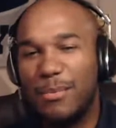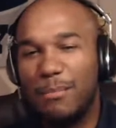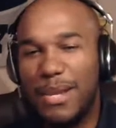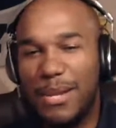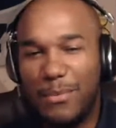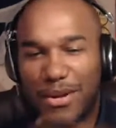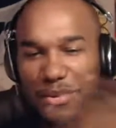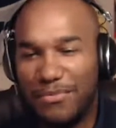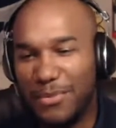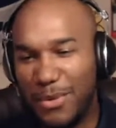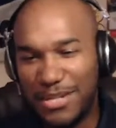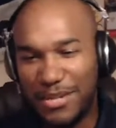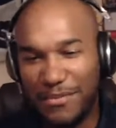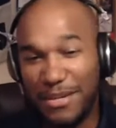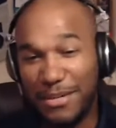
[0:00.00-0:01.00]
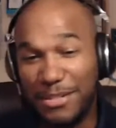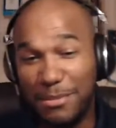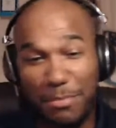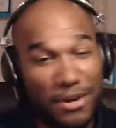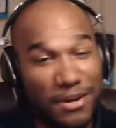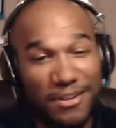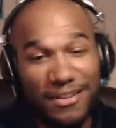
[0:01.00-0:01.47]
Meanwhile, Floyd's over there
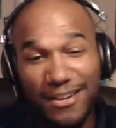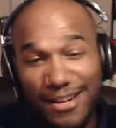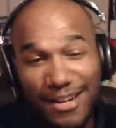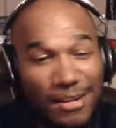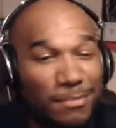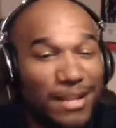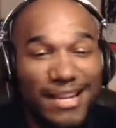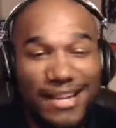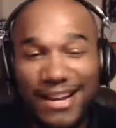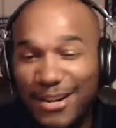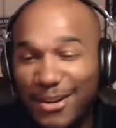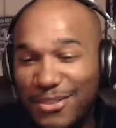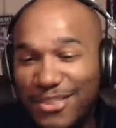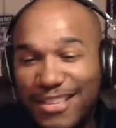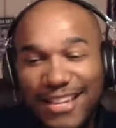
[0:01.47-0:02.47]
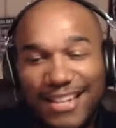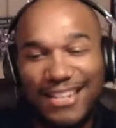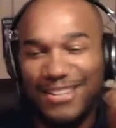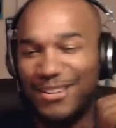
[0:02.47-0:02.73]
just partying it up like it ain't no thing.